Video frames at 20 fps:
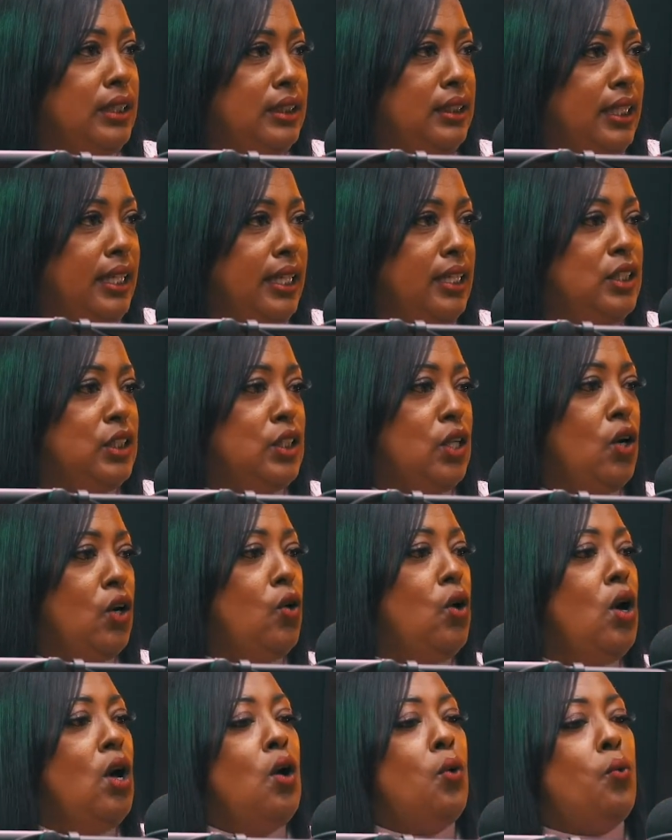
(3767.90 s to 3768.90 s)
understand?
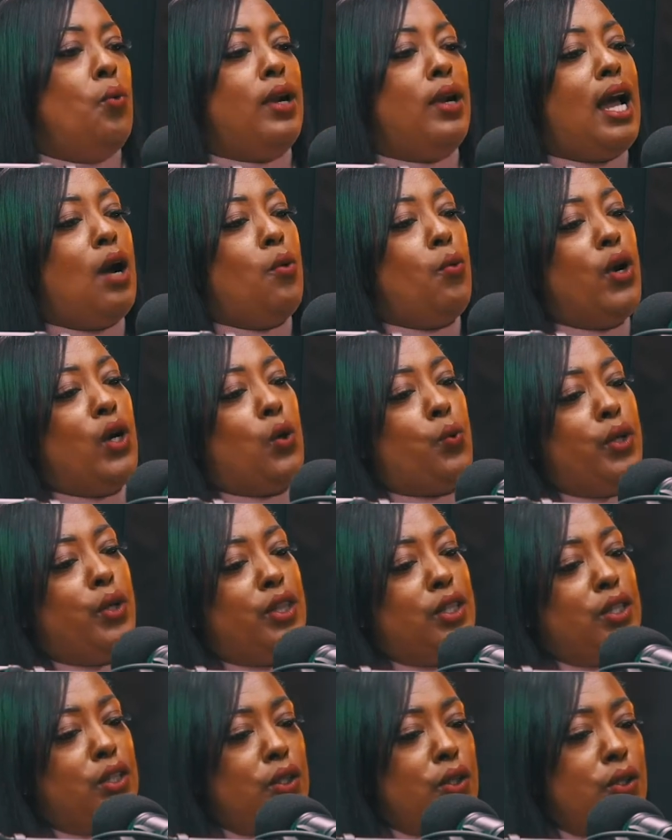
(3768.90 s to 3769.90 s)
So when I work
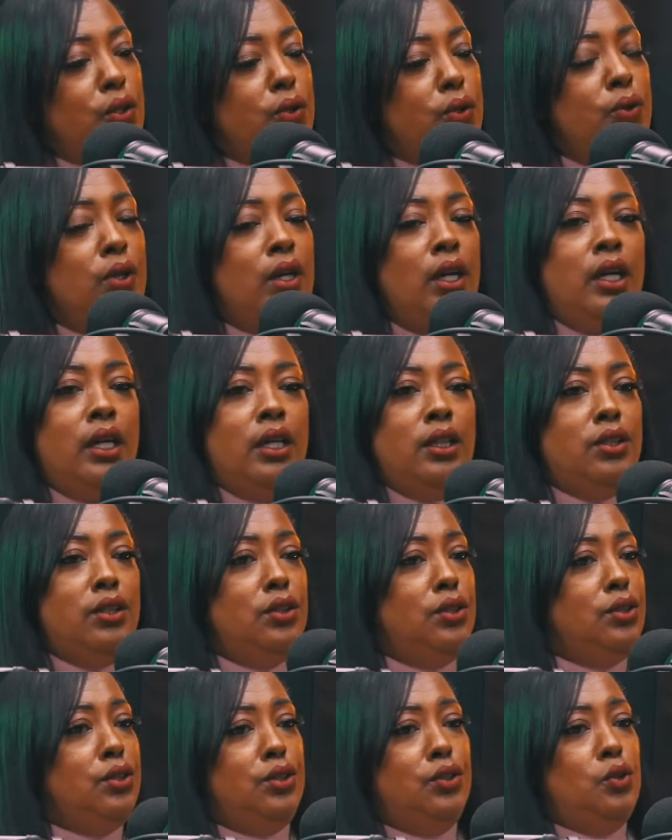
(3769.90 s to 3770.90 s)
with you,
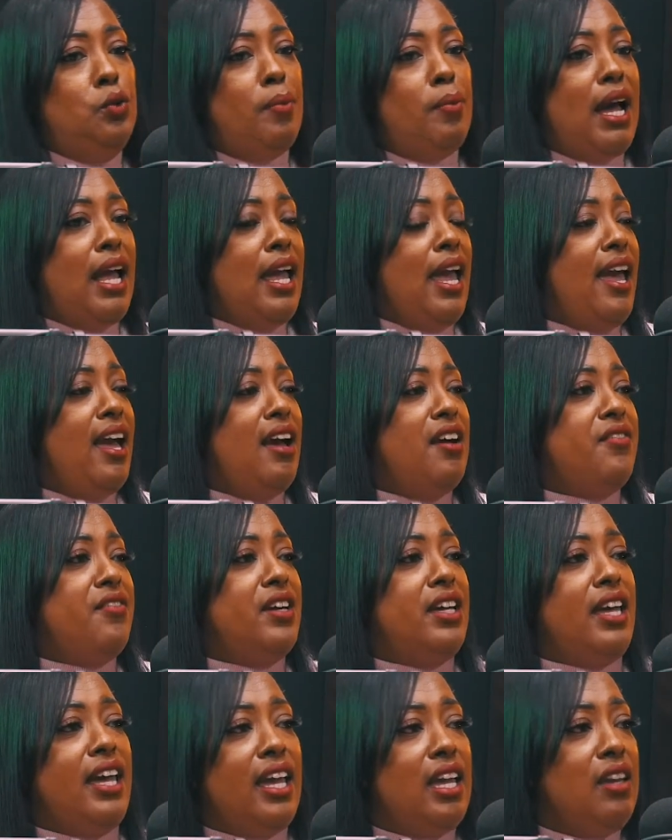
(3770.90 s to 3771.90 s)
you might have
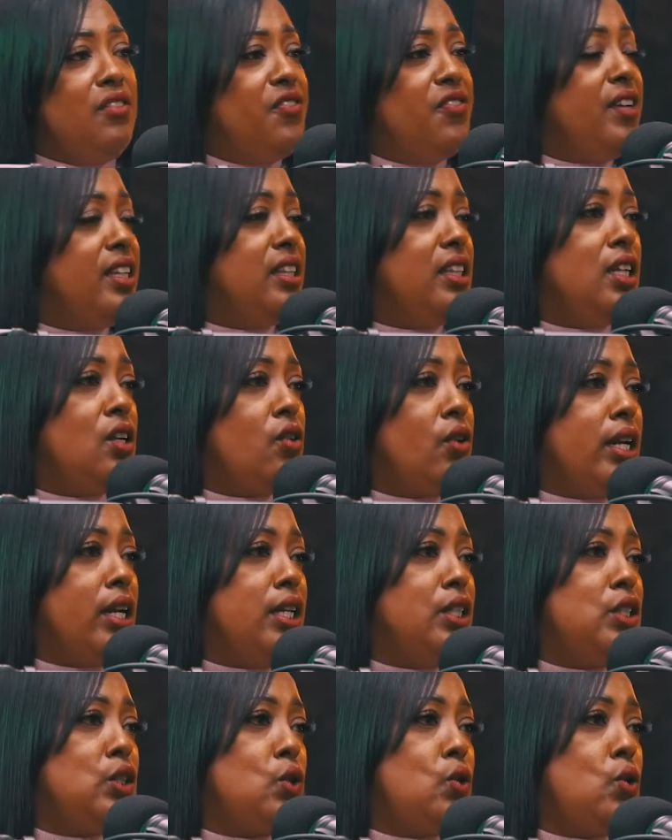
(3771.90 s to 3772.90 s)
an 850
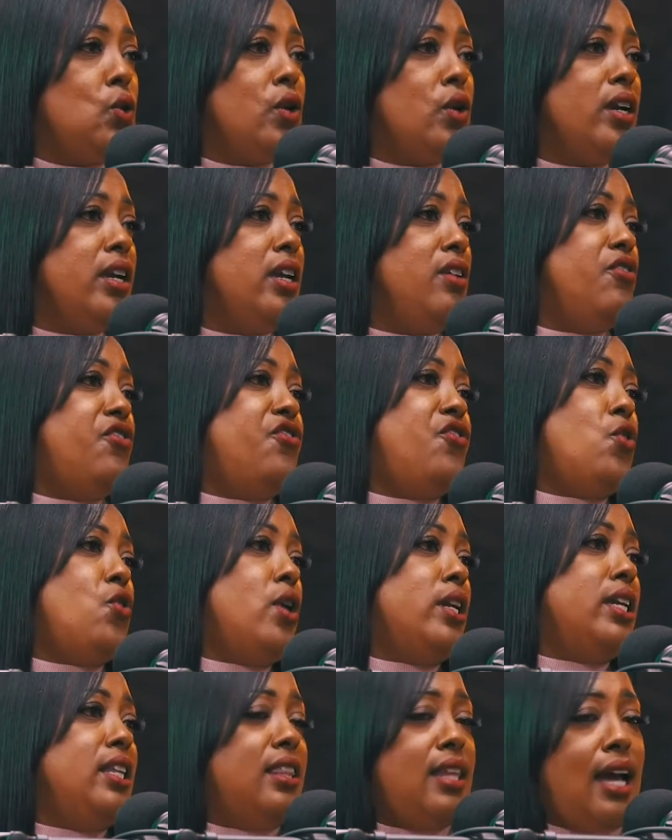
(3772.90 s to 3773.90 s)
credit score and
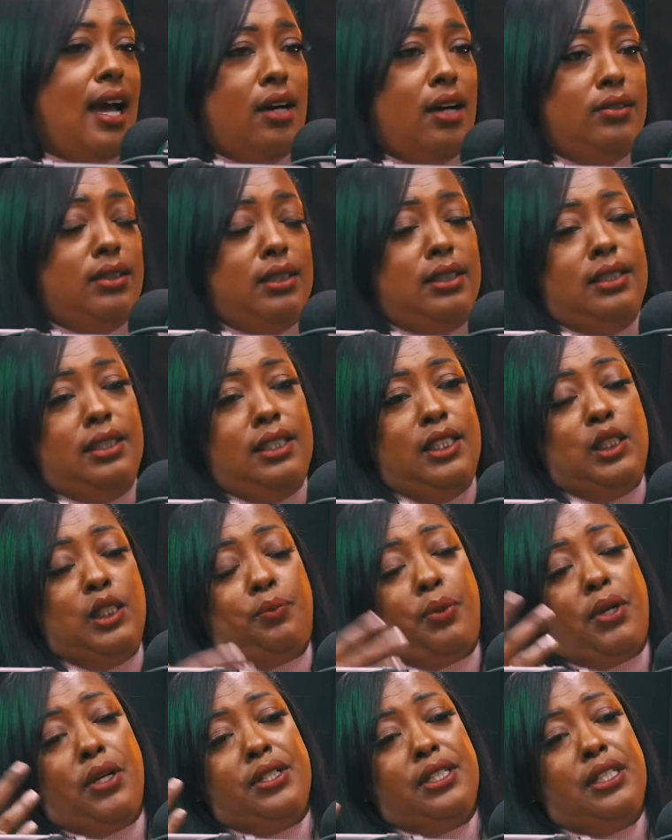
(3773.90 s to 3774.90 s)
40,000.
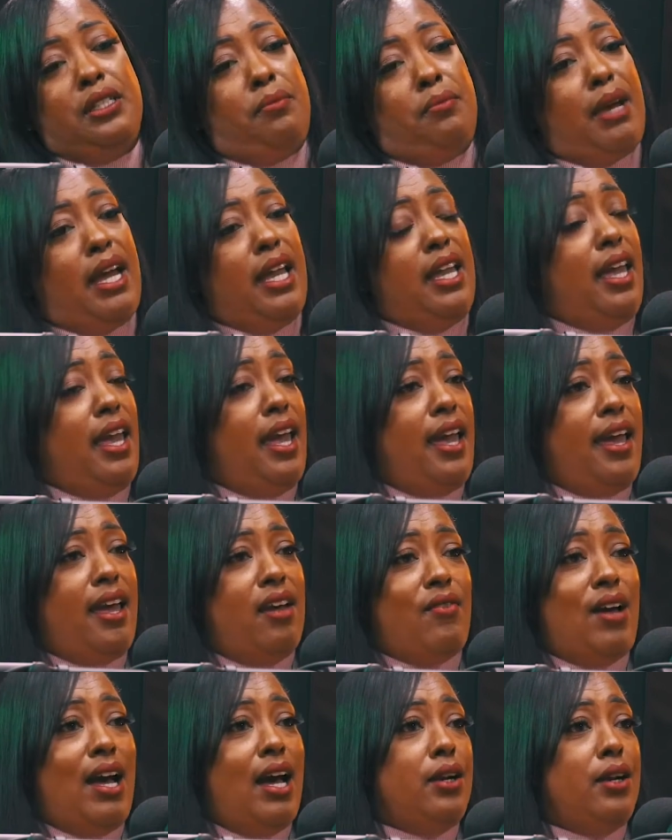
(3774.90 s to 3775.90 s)
This person might
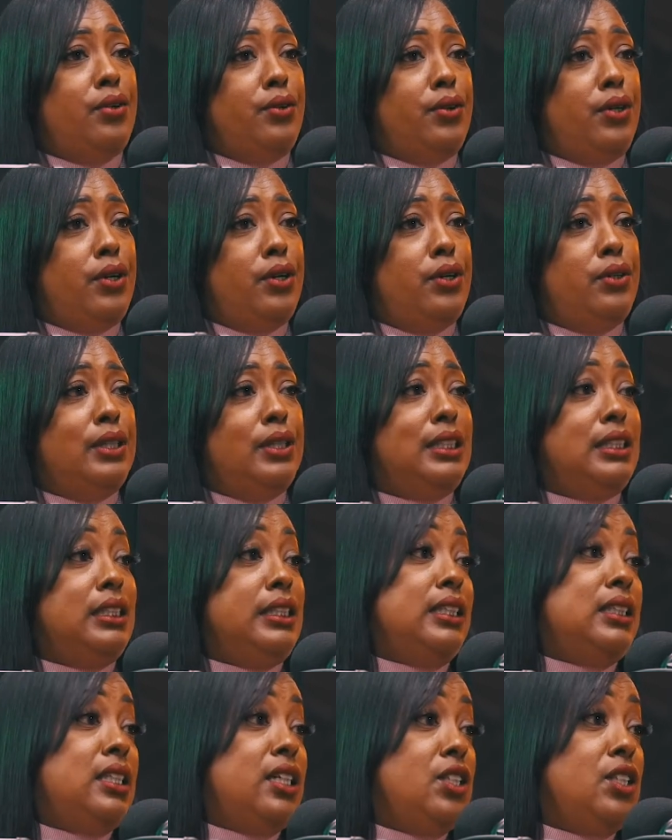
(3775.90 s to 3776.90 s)
have, I don't know, a
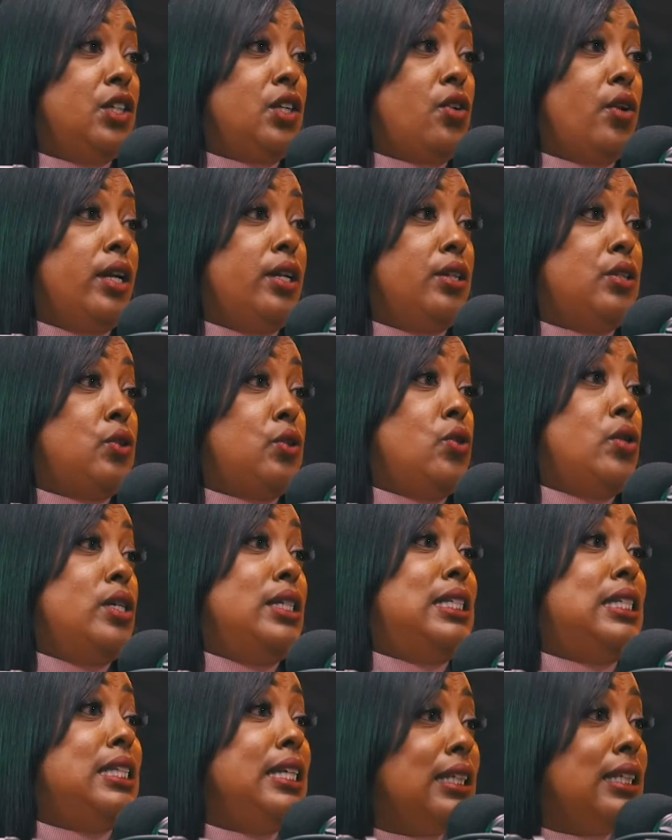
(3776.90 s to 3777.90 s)
600 credit score
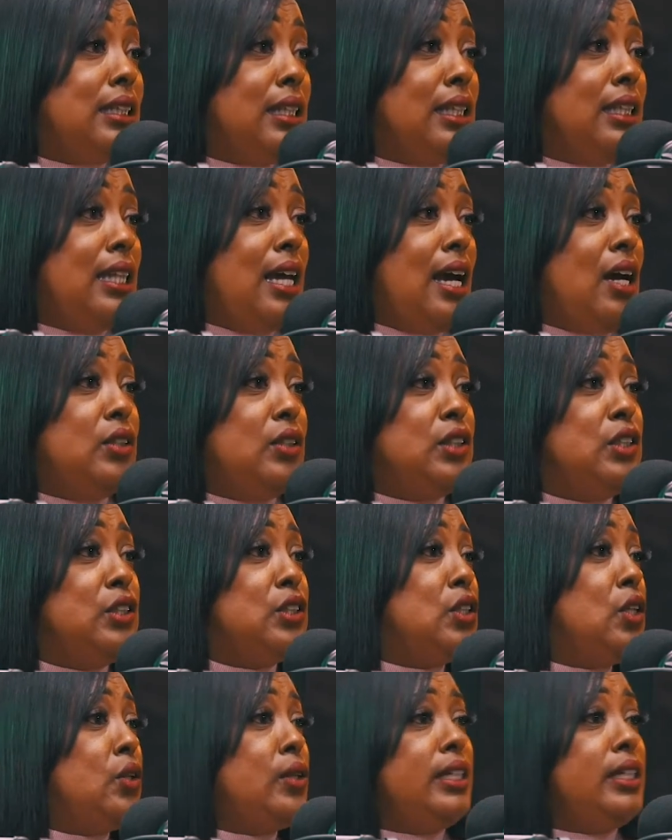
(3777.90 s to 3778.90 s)
and 60,000.
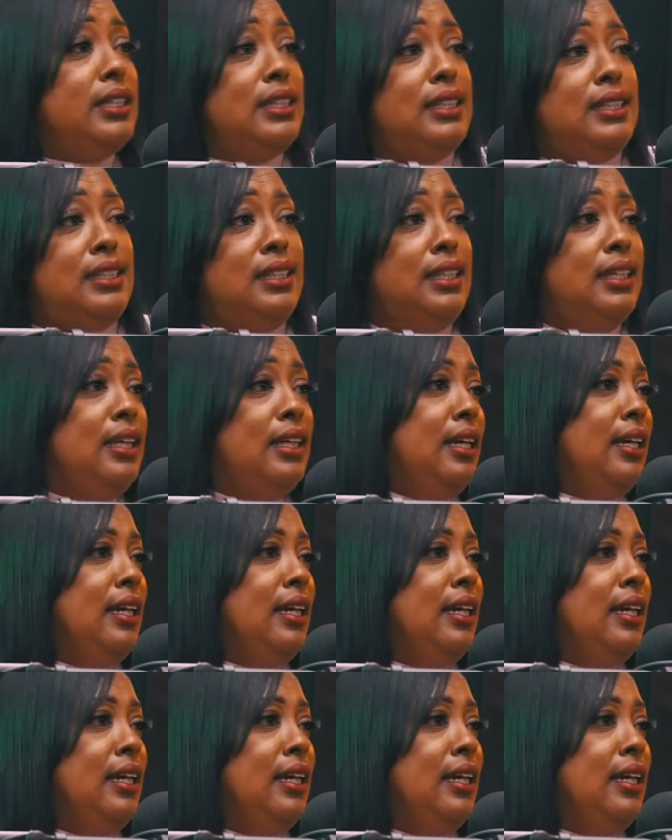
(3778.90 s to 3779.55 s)
So it's